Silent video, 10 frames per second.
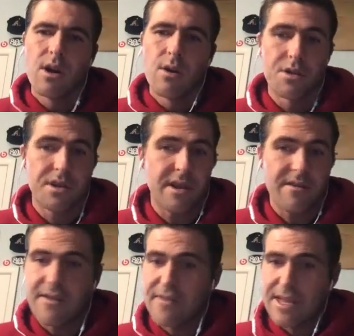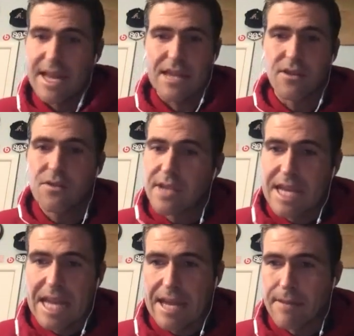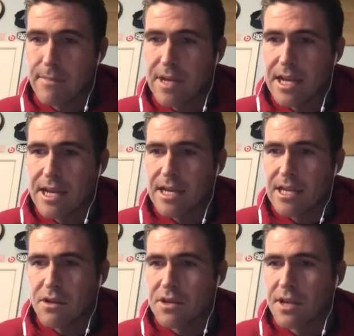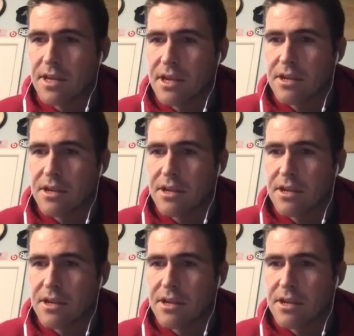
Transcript: we'll see if even that Tuesday game goes on there.